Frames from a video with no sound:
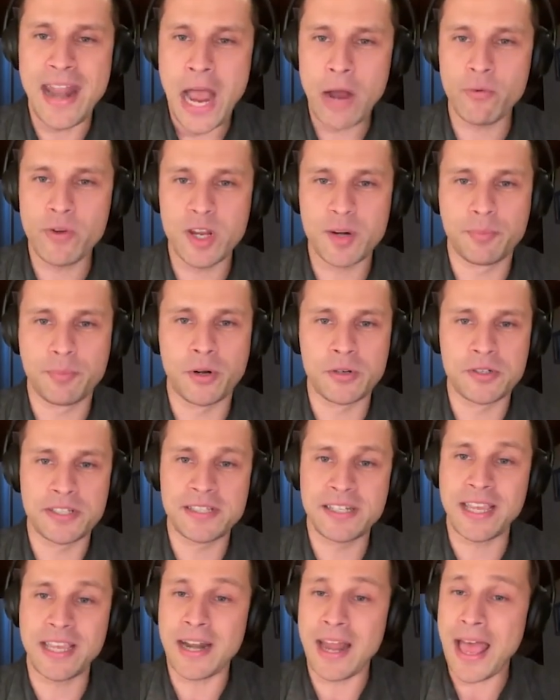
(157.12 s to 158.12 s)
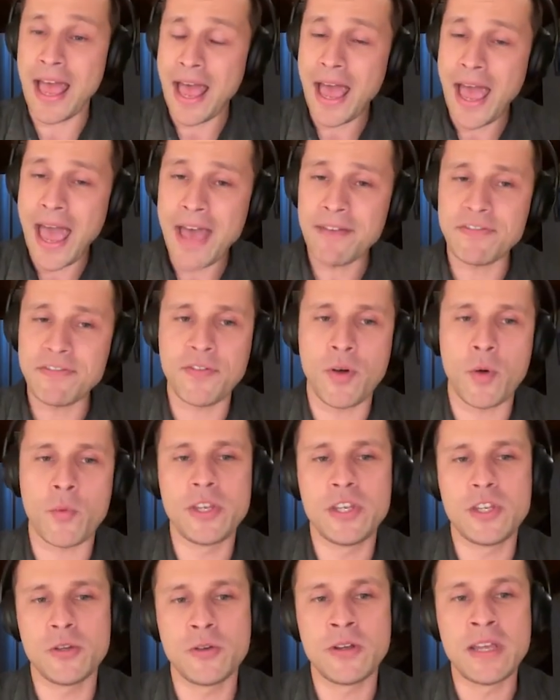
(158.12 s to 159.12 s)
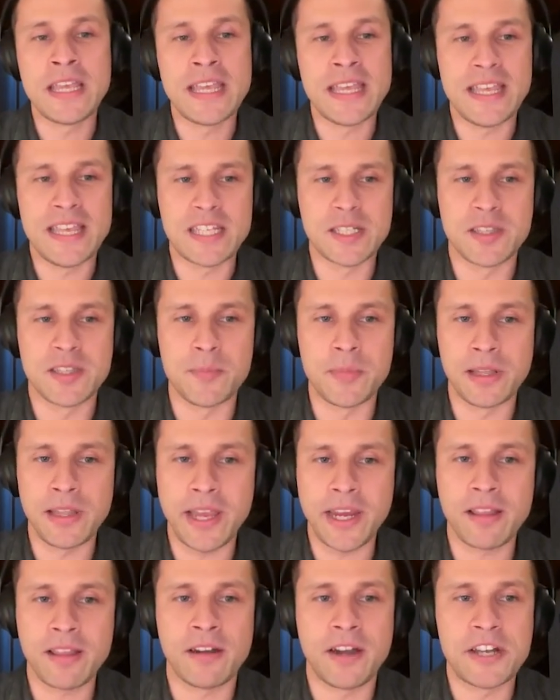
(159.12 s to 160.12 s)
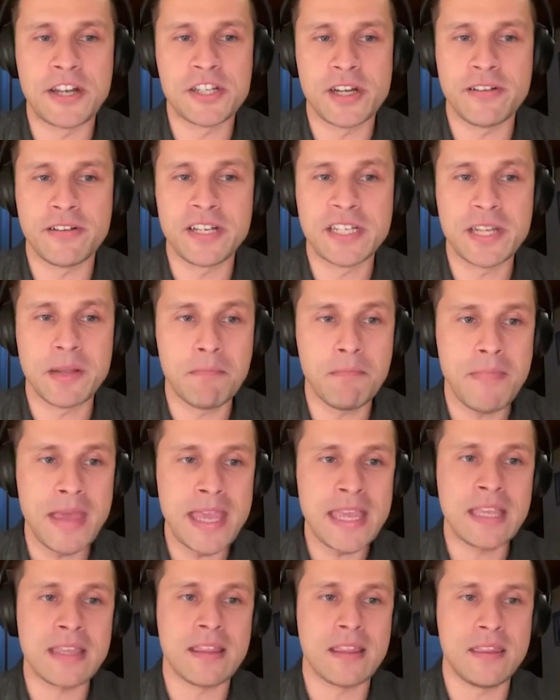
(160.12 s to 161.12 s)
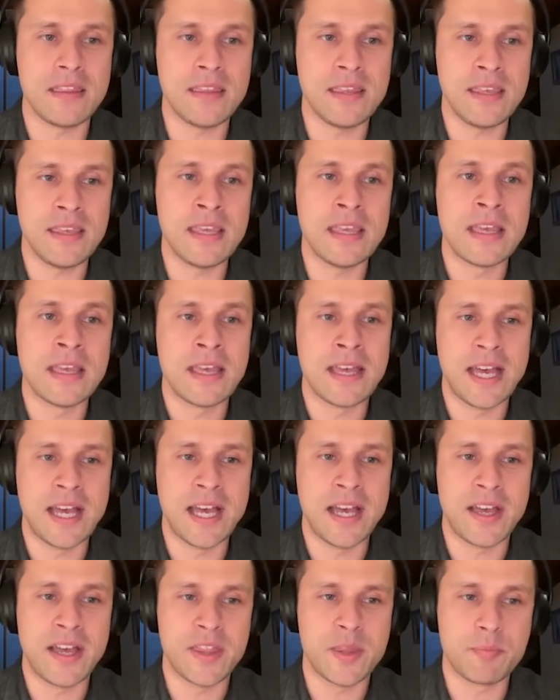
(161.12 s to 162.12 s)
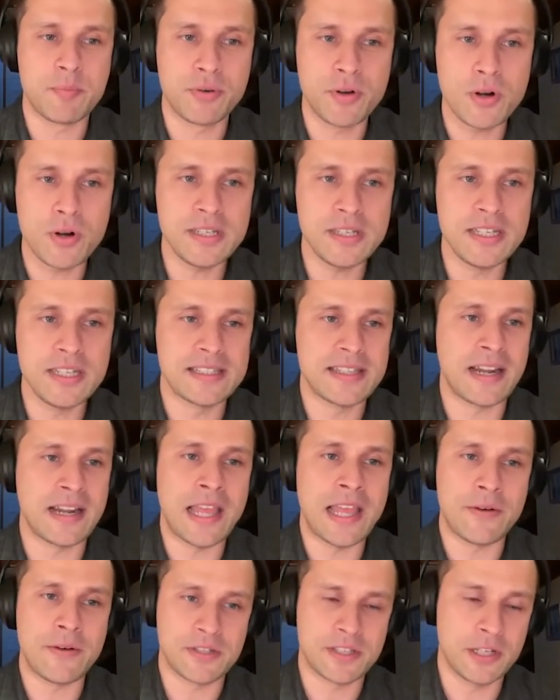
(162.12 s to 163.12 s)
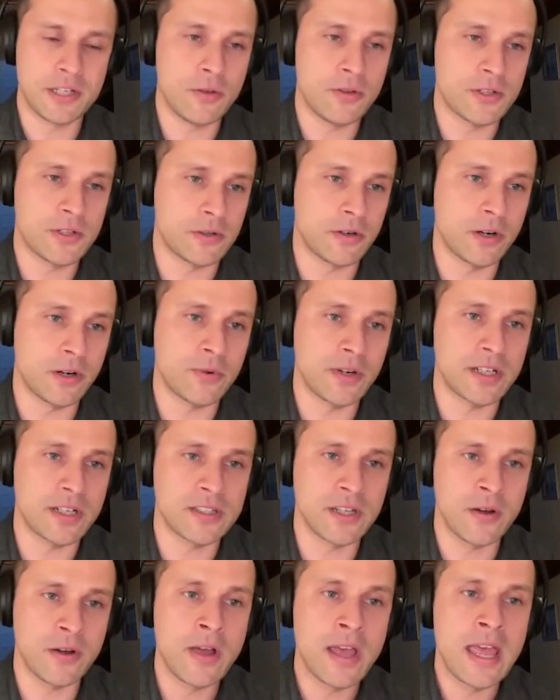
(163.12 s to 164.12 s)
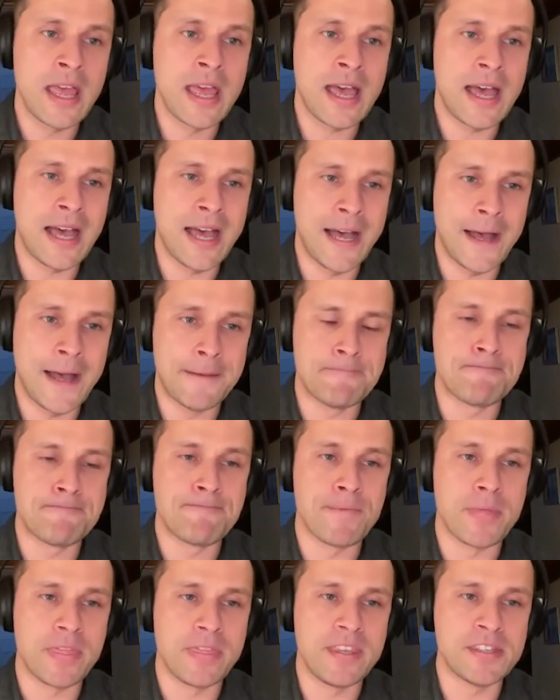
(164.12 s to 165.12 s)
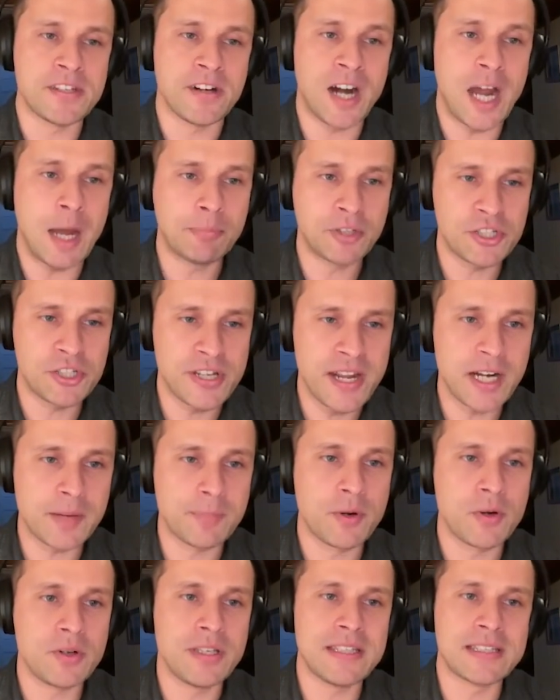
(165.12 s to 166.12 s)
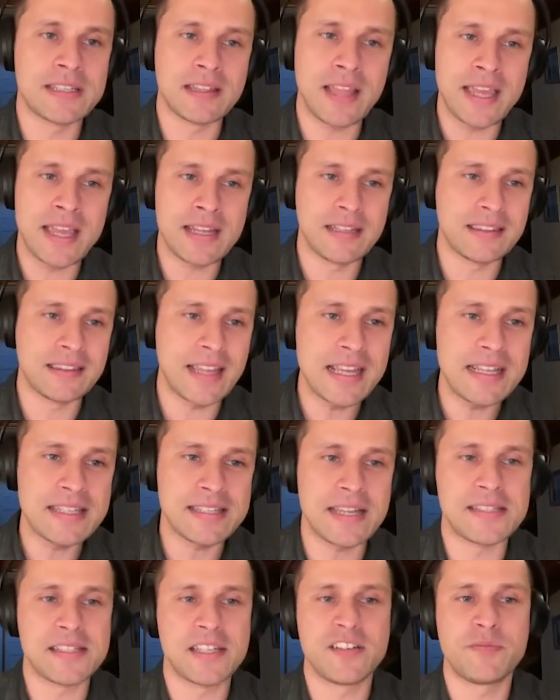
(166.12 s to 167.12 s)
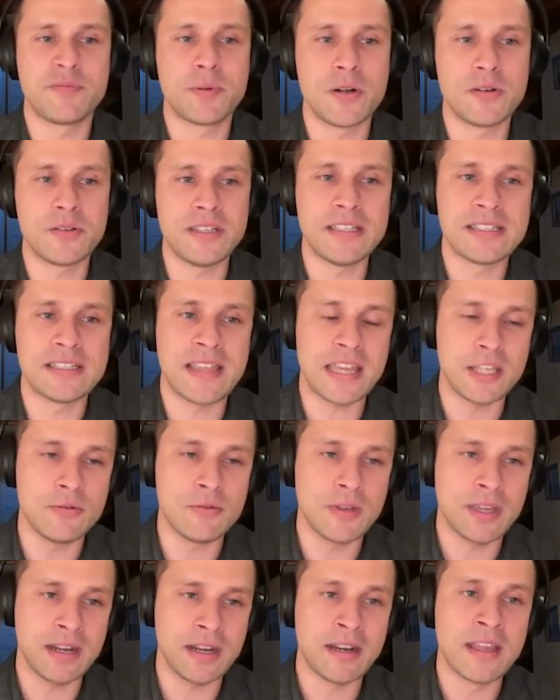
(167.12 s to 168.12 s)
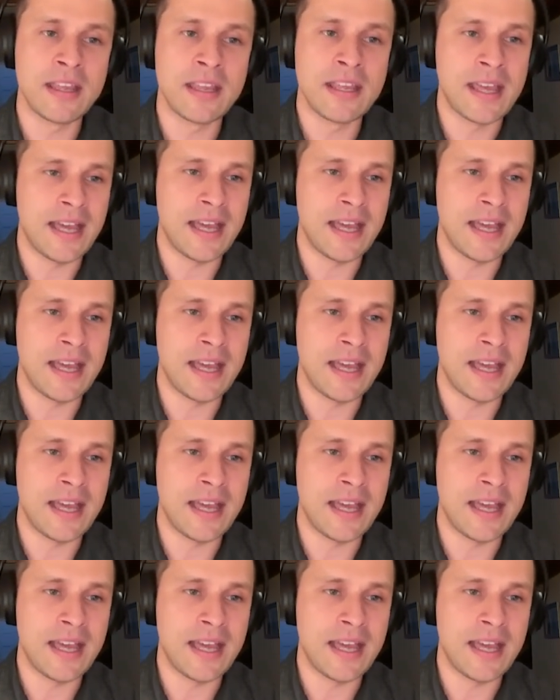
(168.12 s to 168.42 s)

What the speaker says: how we approach this. Again, half of what we do is the molecular engineering to make the proteins that allow us to do this sort of work. So these are optogenetic proteins, light-sensitive proteins that you can